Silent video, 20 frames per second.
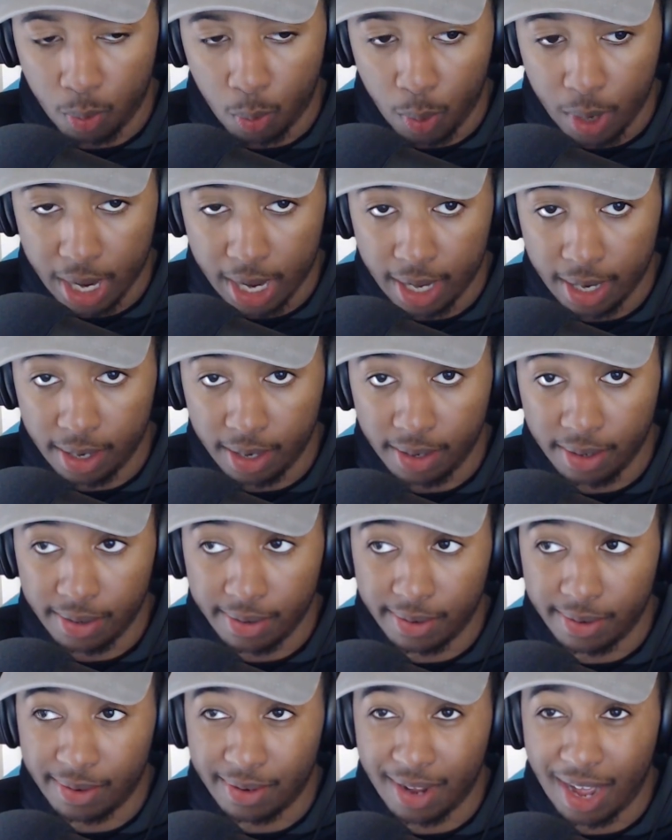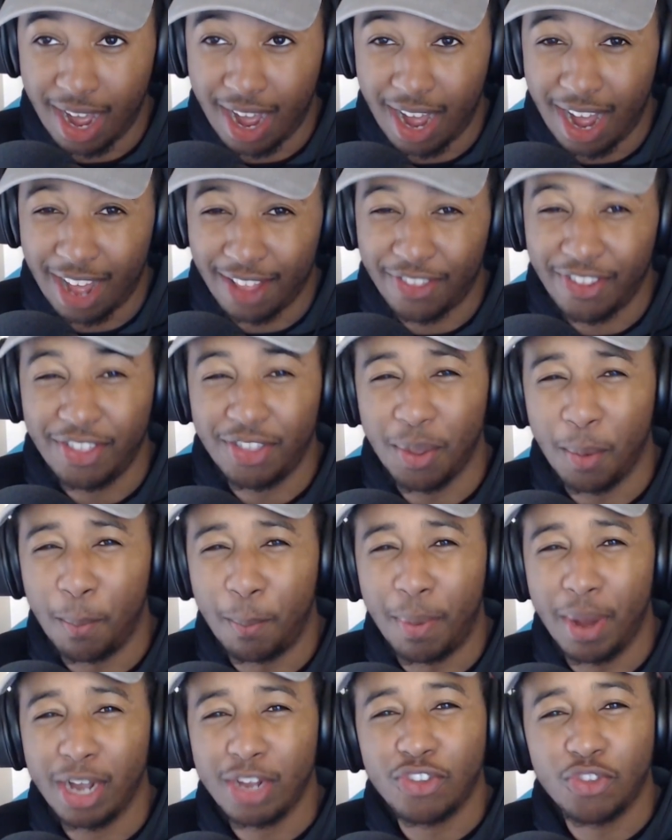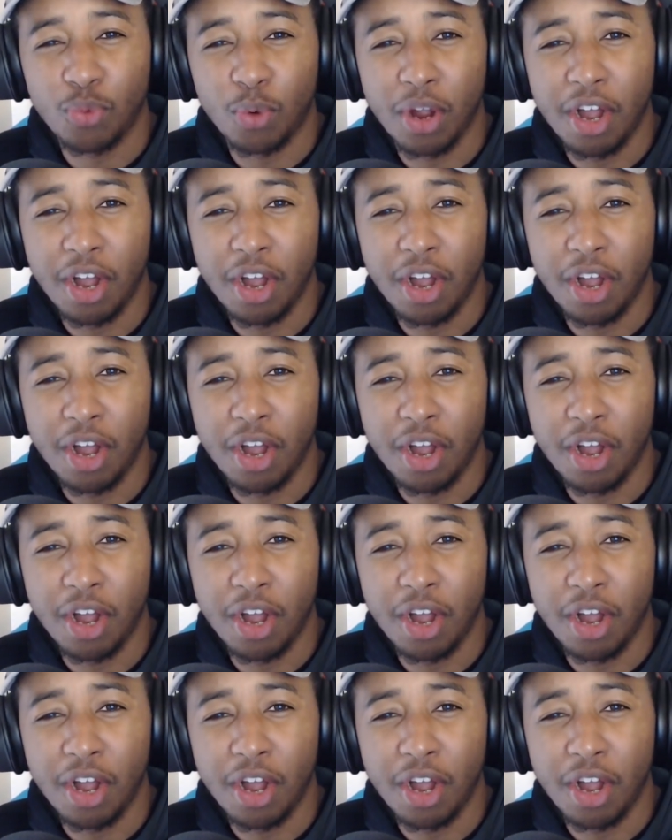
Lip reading: when I think the Bucks were